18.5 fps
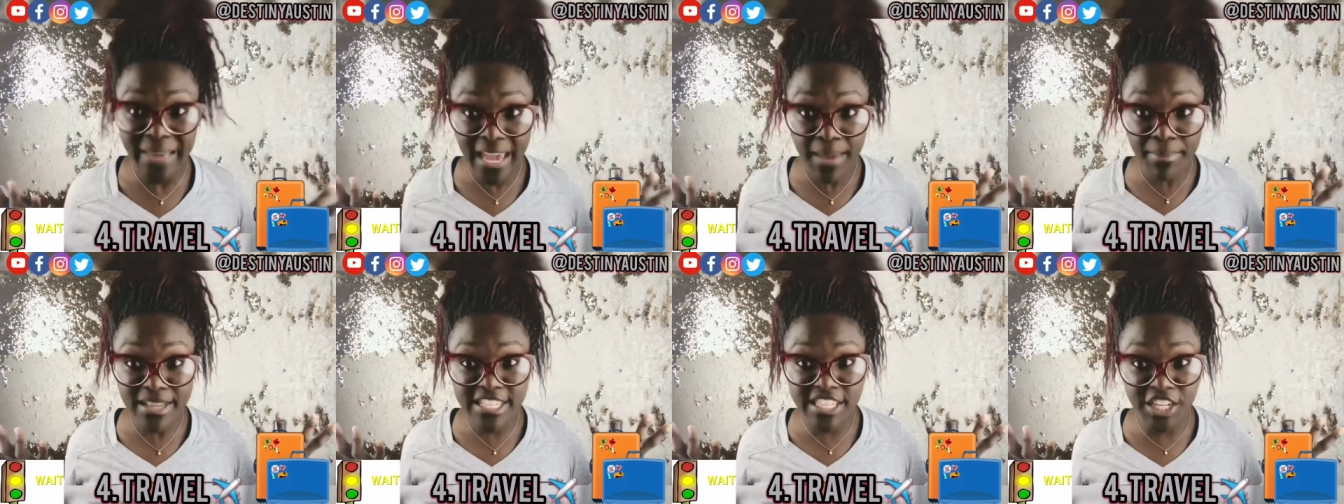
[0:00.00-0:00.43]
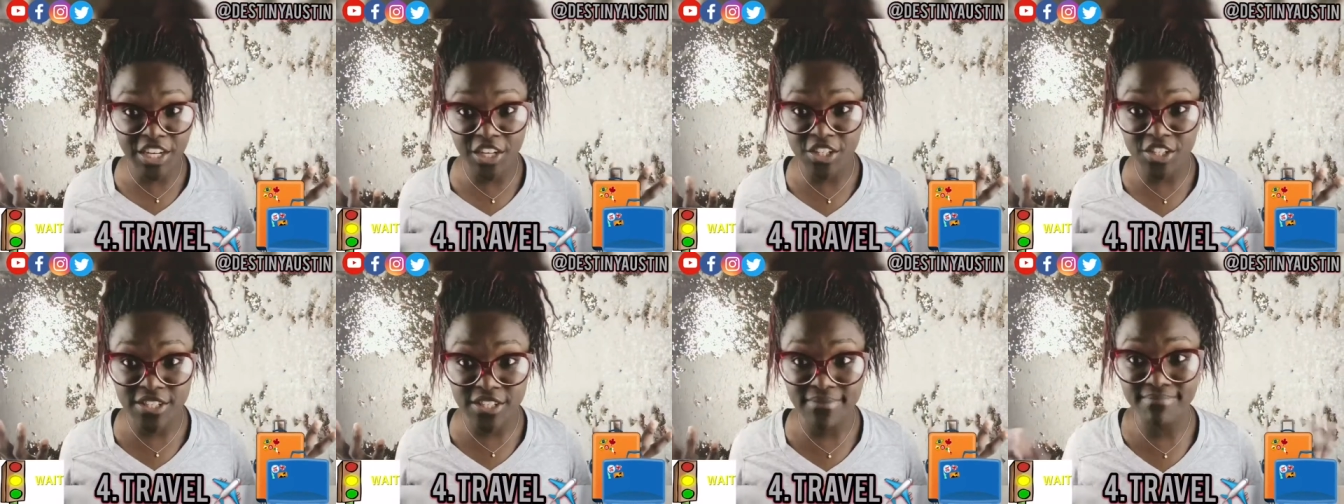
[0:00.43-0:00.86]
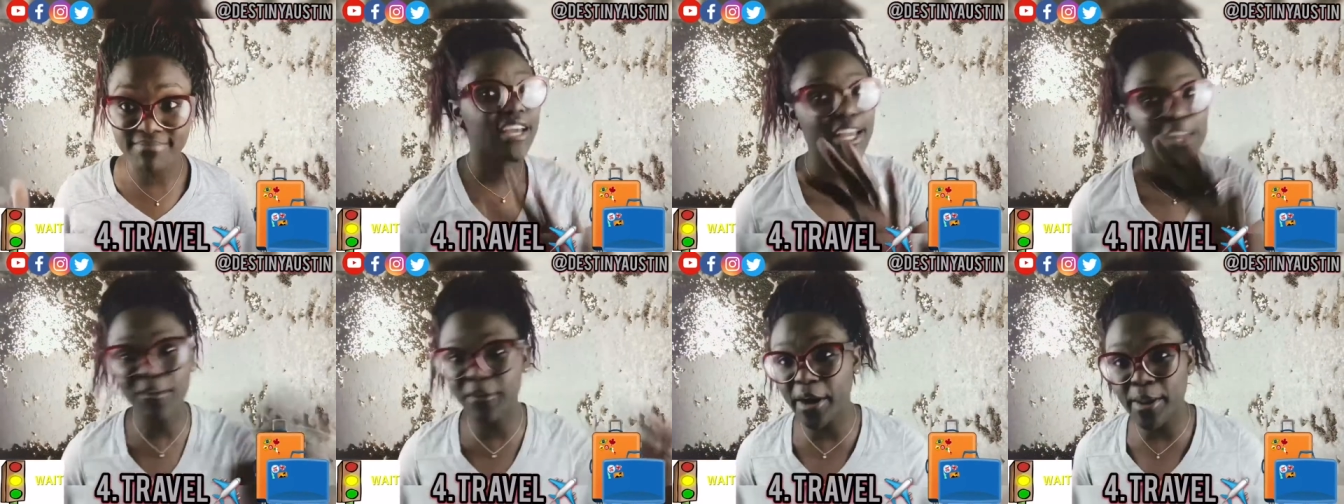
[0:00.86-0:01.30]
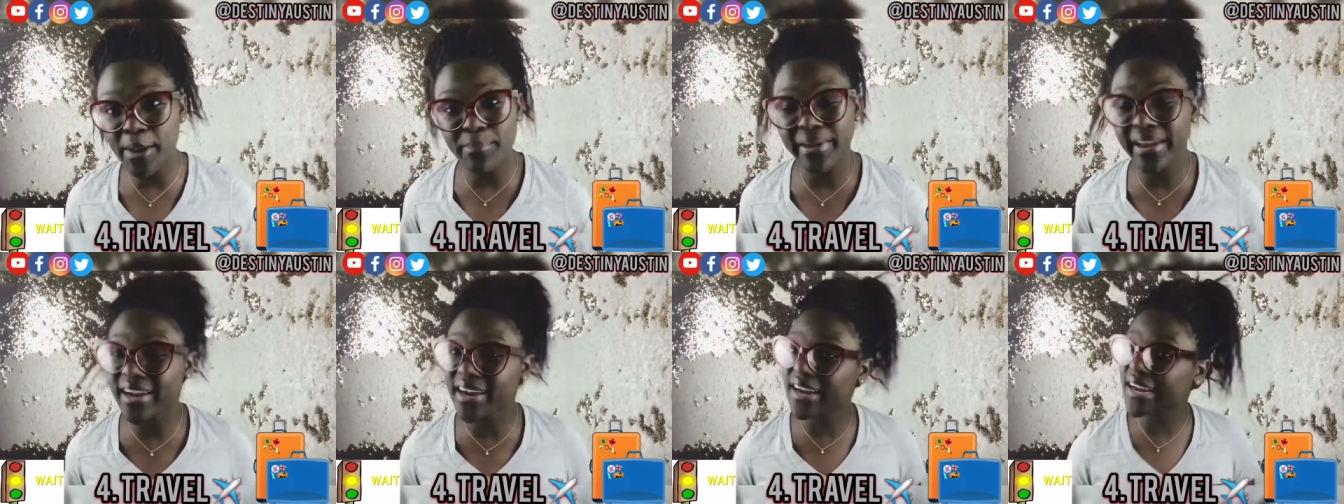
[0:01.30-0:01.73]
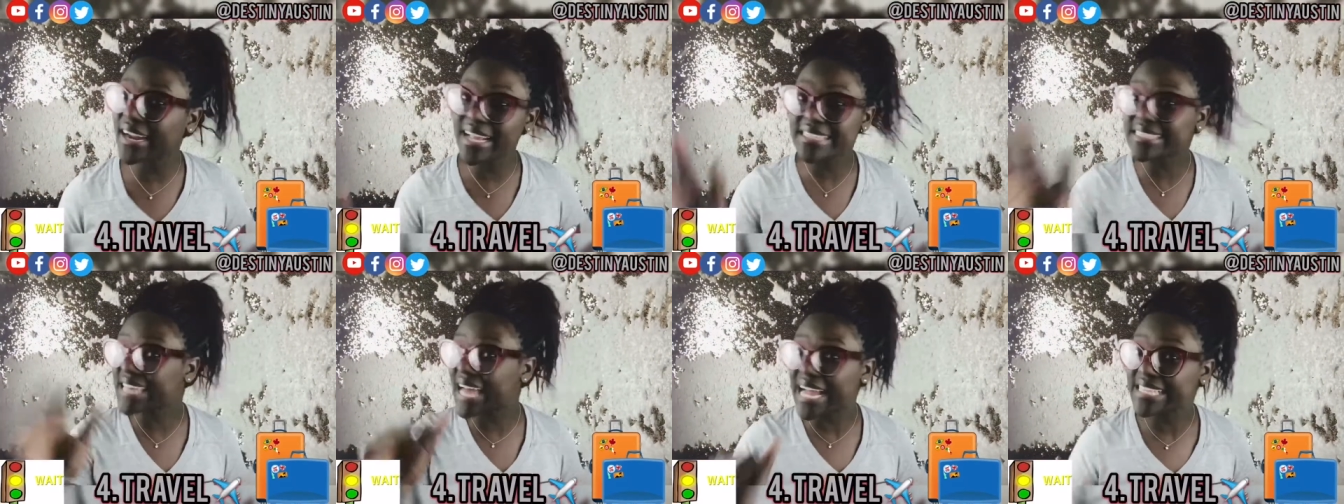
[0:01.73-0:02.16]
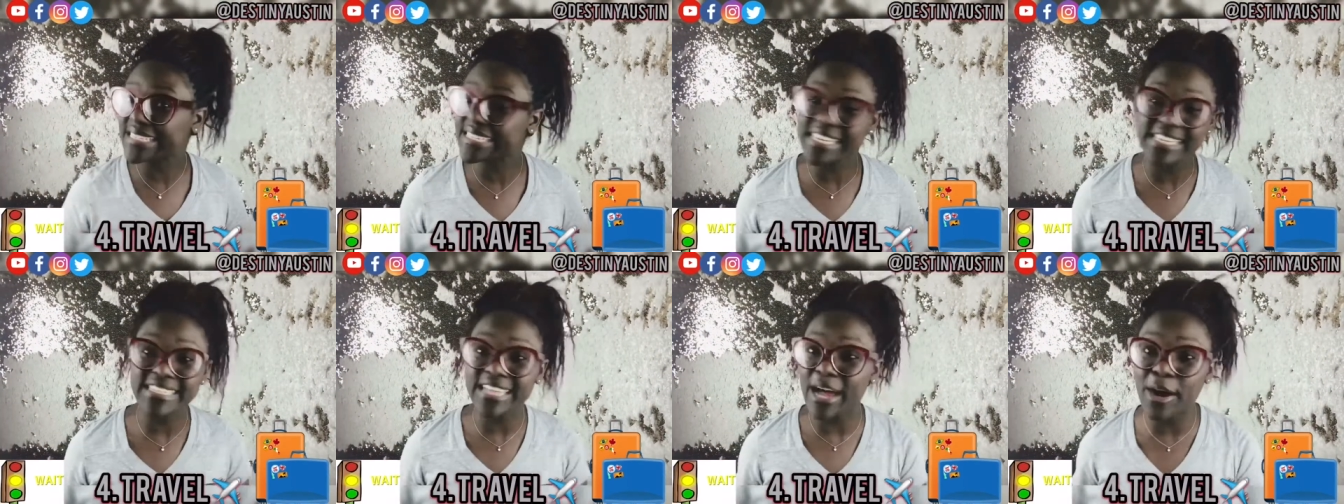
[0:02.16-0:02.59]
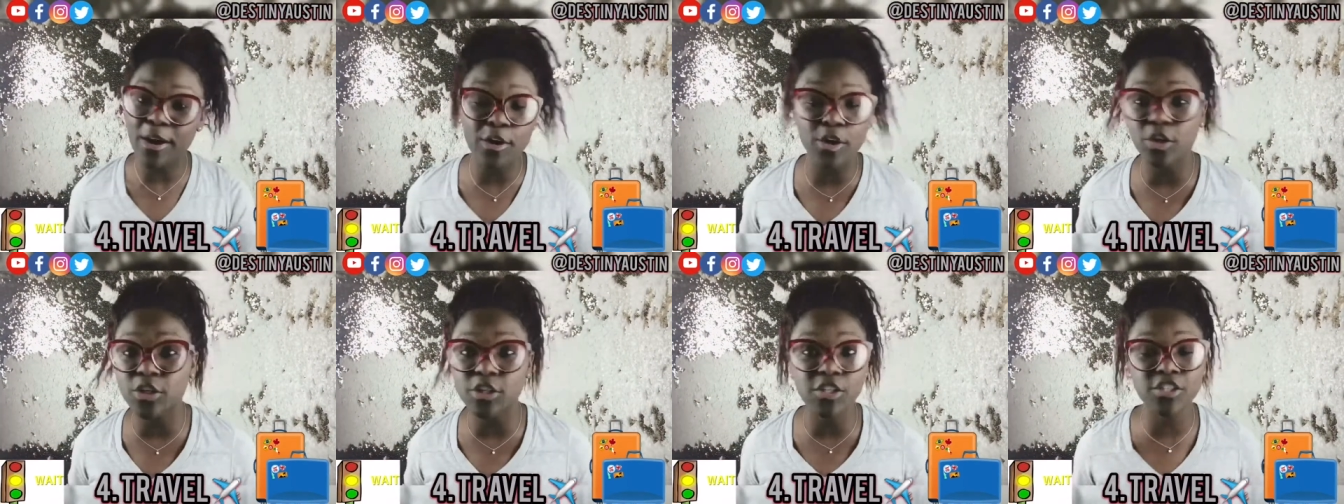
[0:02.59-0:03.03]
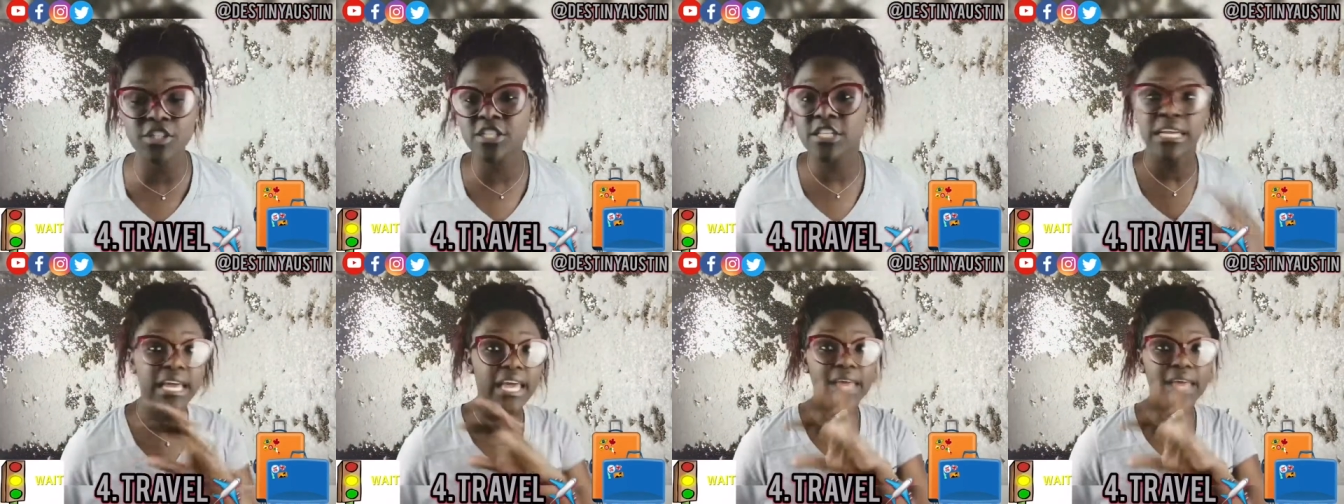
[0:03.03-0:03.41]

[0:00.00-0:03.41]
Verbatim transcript: Babysitters, grandparents, aunties, uncles,